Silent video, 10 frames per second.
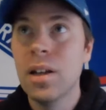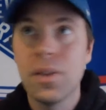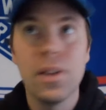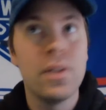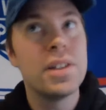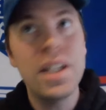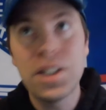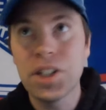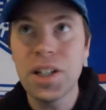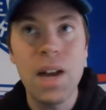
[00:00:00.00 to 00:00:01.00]
the
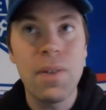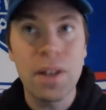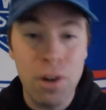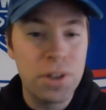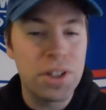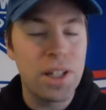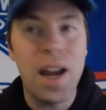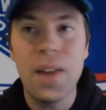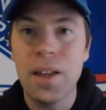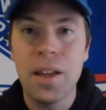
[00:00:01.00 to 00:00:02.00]
teaching kind of a coach, the
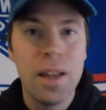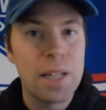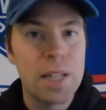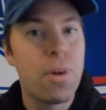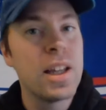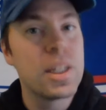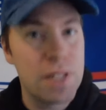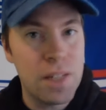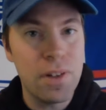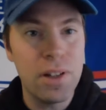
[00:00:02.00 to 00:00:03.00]
guy that is brought in
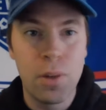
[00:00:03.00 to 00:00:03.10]
specifically to